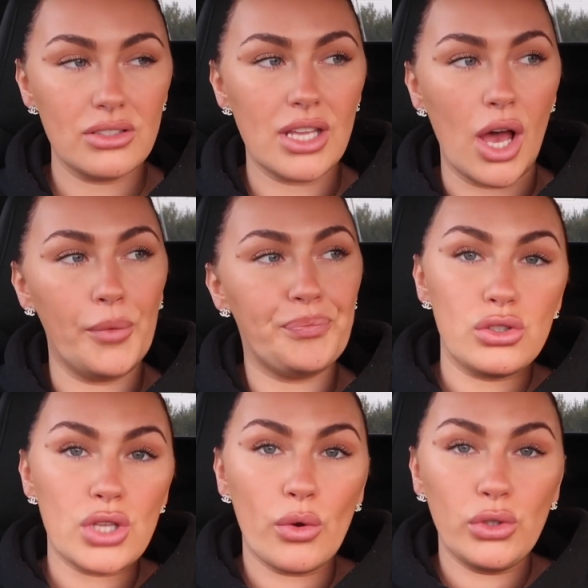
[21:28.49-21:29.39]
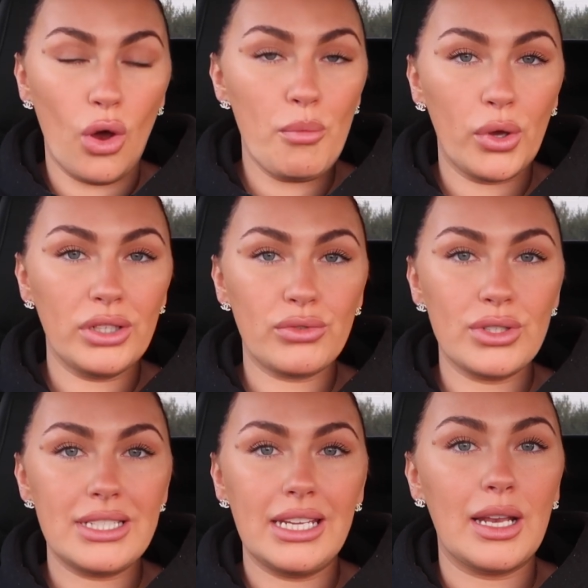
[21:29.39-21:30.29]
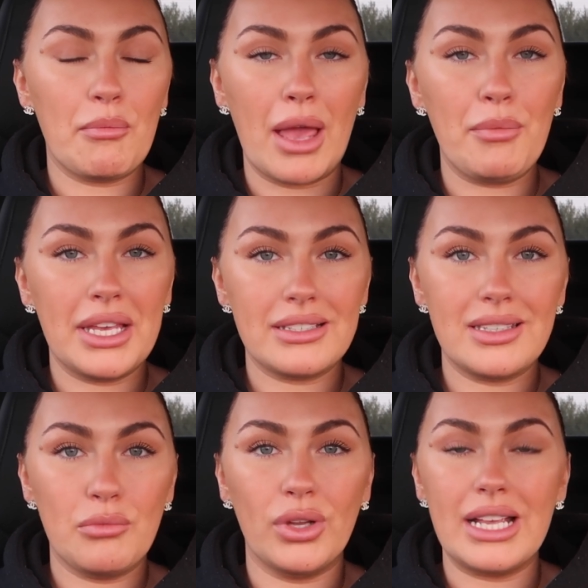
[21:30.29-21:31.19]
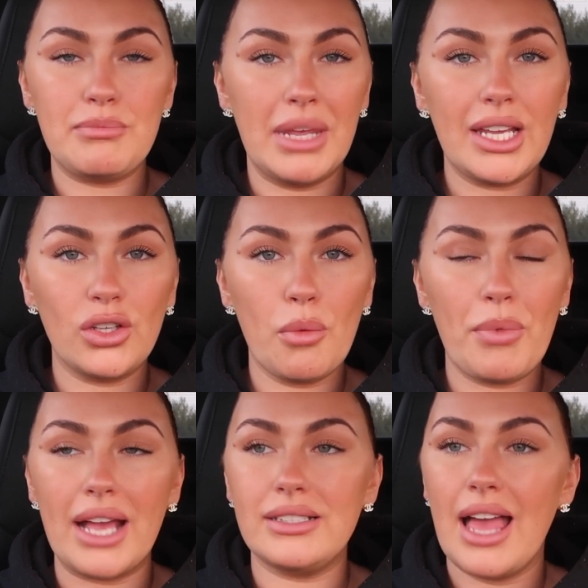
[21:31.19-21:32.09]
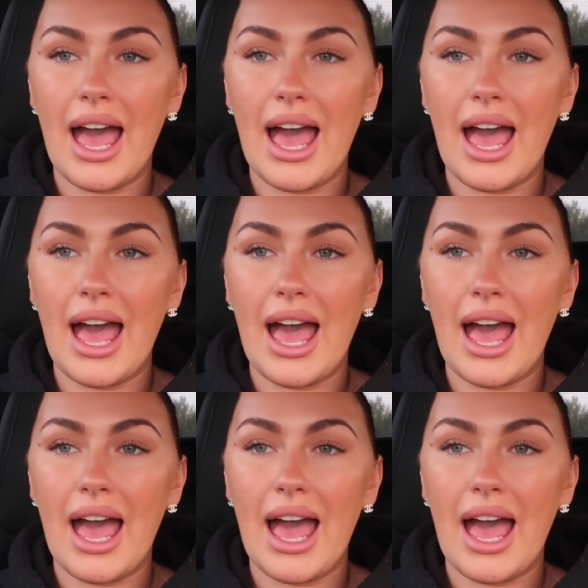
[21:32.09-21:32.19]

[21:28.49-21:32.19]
So your morning routine might be as simple as making your bed,